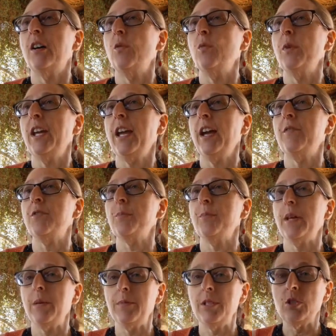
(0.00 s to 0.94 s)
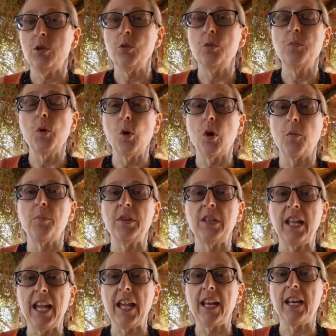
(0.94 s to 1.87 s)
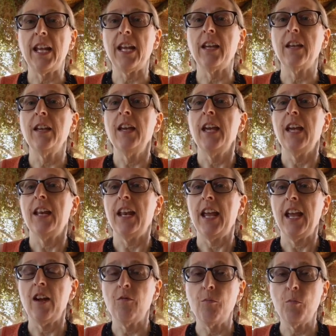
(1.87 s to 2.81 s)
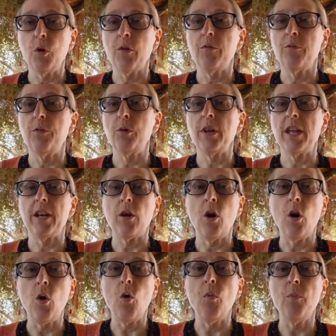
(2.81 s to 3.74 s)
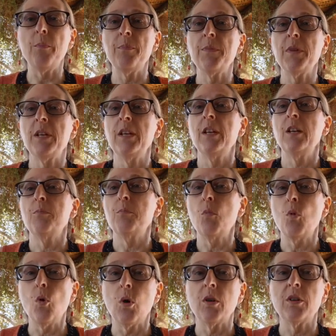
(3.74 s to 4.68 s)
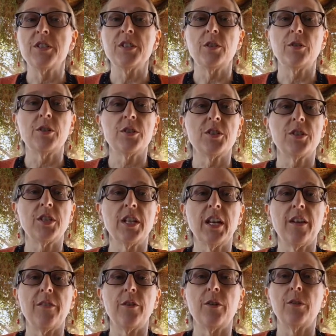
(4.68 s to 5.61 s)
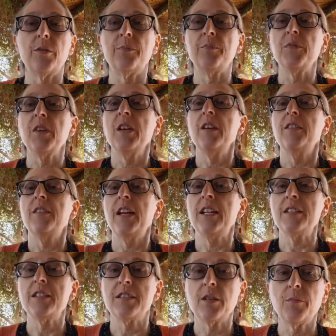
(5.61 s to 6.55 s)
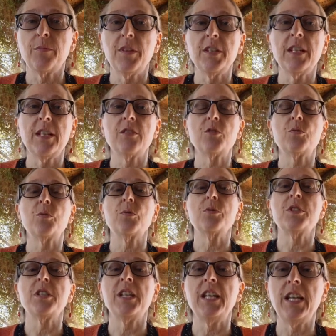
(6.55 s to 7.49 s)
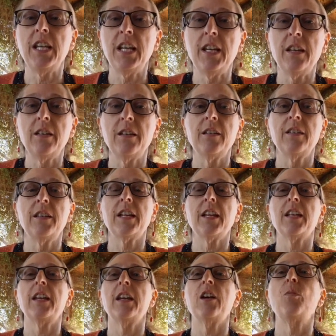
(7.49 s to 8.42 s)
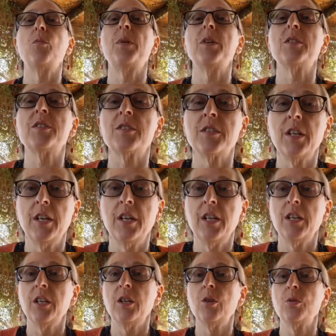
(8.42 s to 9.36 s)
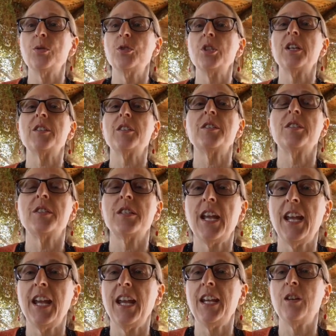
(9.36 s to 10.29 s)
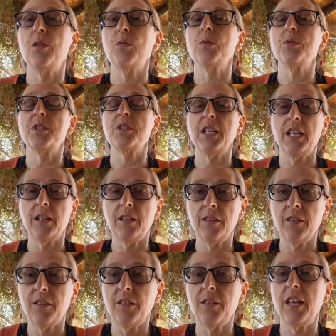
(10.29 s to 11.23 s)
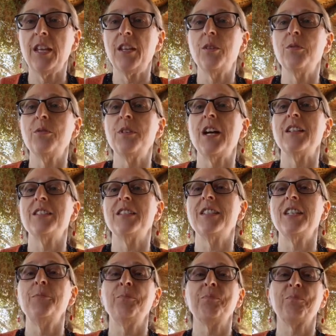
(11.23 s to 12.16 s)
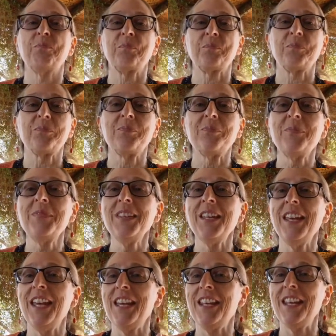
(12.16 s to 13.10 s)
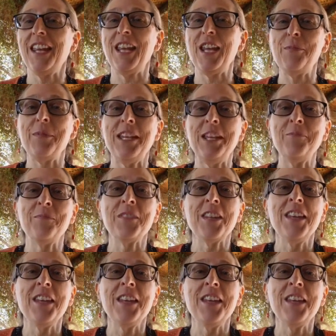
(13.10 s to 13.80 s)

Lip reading: We have to maybe do more planning and have more food at home, more dinners together. That's something that's routine that can help us, just stay in a routine. Thank you, Nati and Amy.